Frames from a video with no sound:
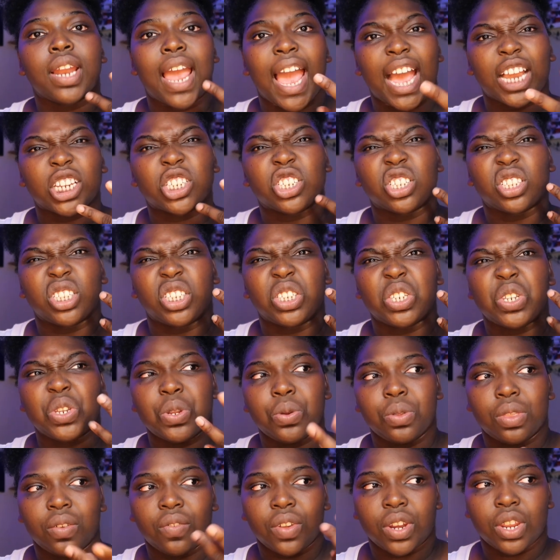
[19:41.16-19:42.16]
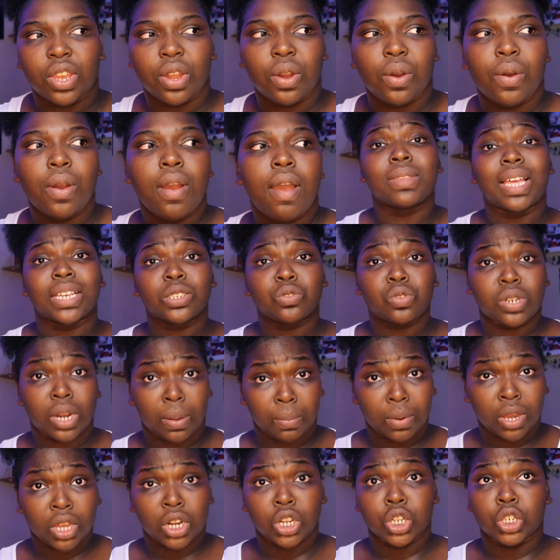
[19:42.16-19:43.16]
actually do the video. That's what
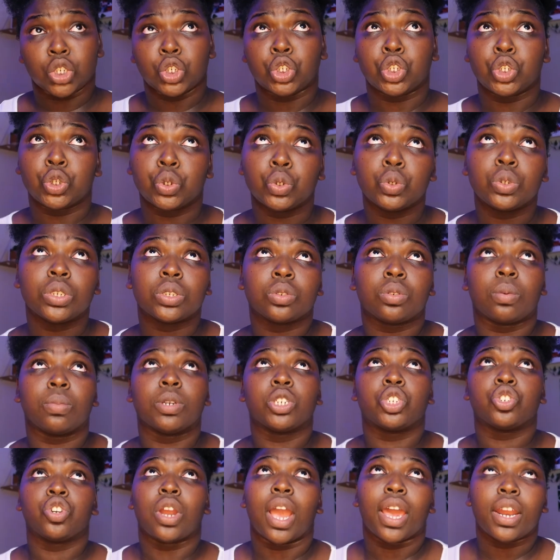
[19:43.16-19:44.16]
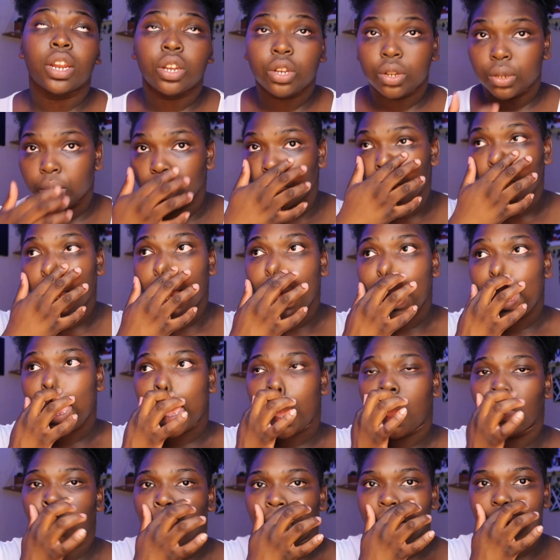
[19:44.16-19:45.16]
I'm gonna do, is what I'm gonna try to do,
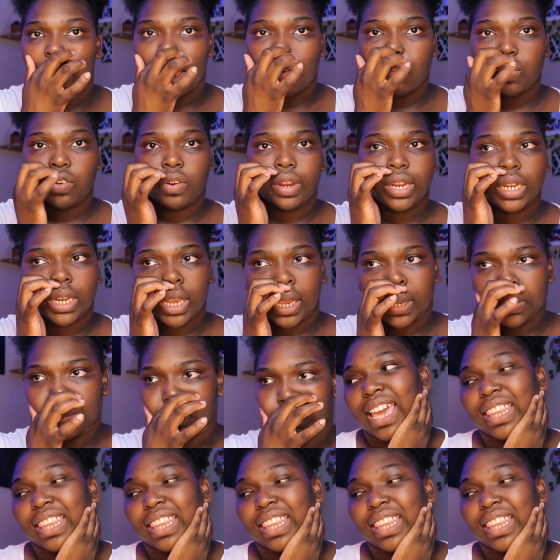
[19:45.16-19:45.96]
and we're gonna have a great day.